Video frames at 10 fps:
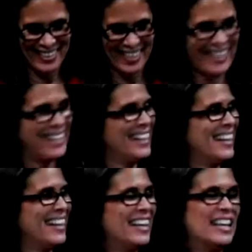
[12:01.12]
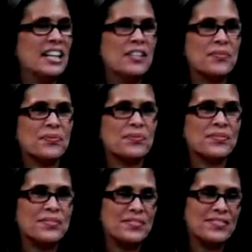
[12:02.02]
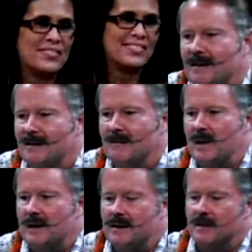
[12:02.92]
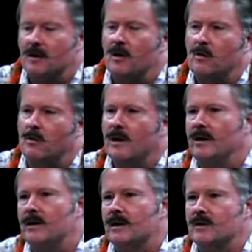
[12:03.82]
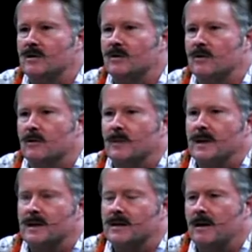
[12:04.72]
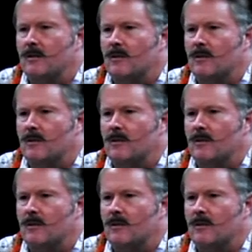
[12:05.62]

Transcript: what you just explained. But it's a no-brainer issue for me because,